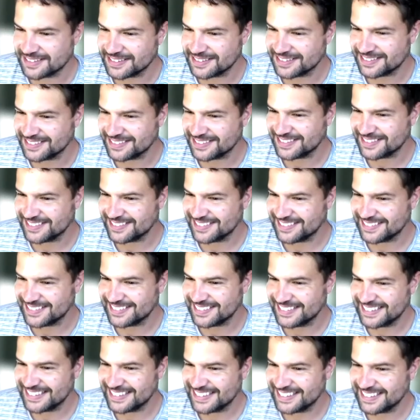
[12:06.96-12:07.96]

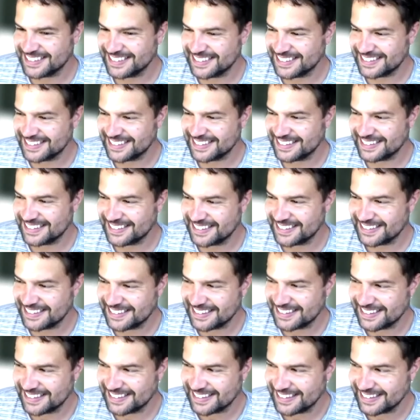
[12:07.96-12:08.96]

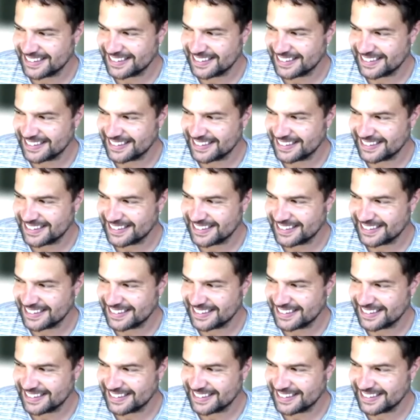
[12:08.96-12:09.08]
The person shown says nothing.